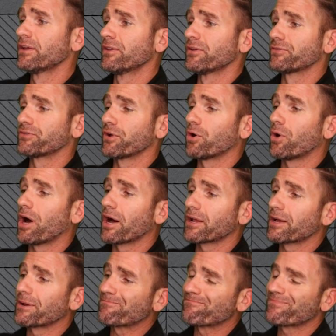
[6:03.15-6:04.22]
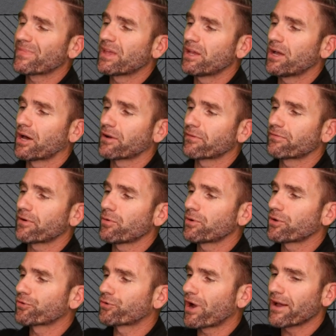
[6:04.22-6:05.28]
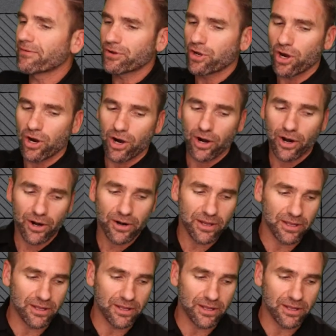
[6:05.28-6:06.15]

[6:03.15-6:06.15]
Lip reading: So on a front-wheel drive car,